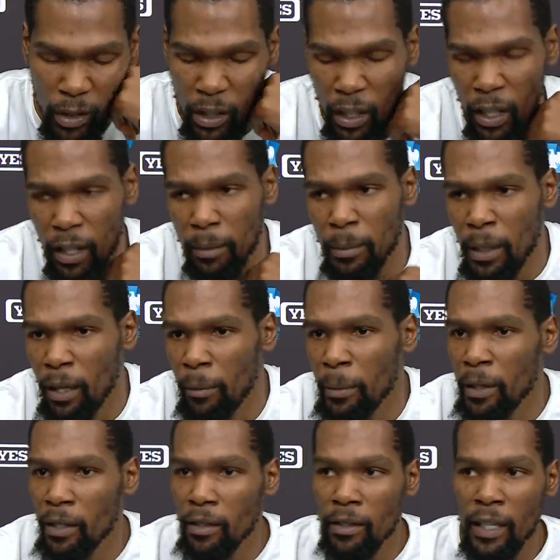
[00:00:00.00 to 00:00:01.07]
Um, no, I
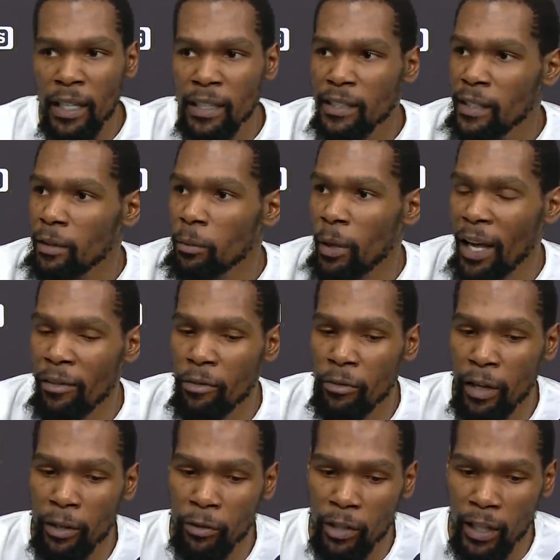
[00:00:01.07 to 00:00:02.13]
mean, like I said, having
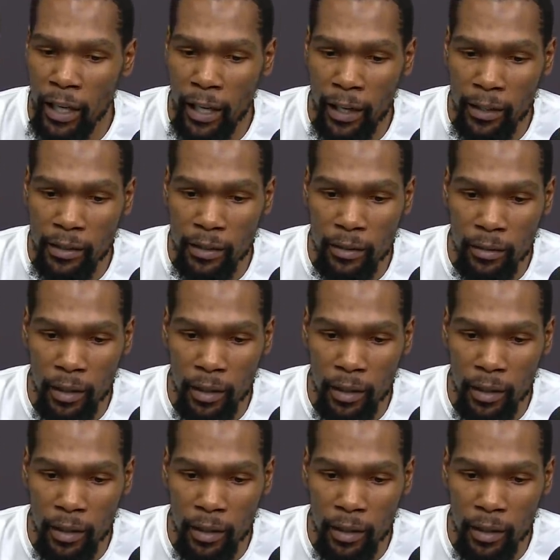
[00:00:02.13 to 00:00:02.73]
veteran guys and,